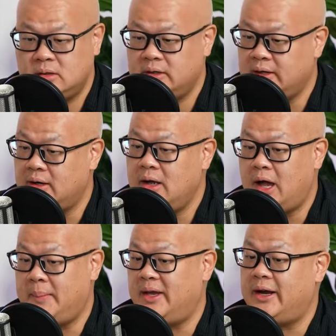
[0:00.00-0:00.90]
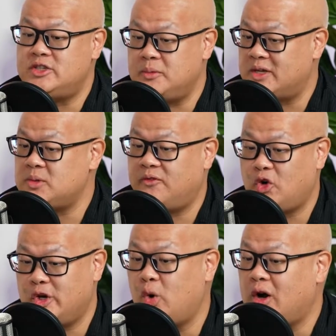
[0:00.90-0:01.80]
yeah. I mean, as you mentioned
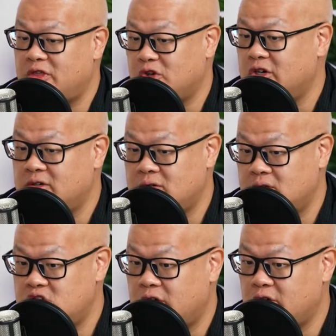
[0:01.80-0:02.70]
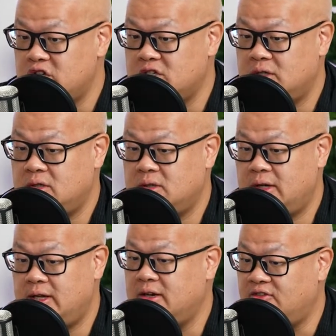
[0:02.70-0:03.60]
before, you are third generation
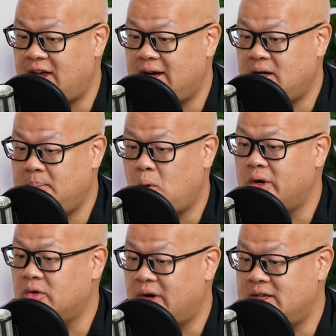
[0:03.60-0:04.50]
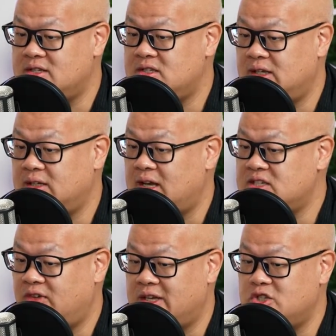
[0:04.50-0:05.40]
in Nevada, born and raised in Las
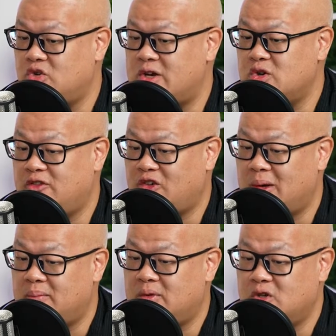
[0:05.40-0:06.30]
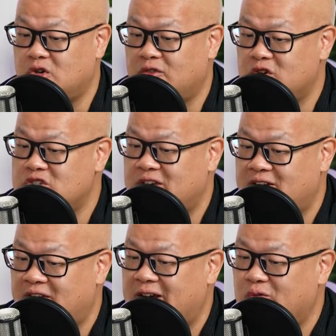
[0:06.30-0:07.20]
Vegas. You graduated from University of Nevada,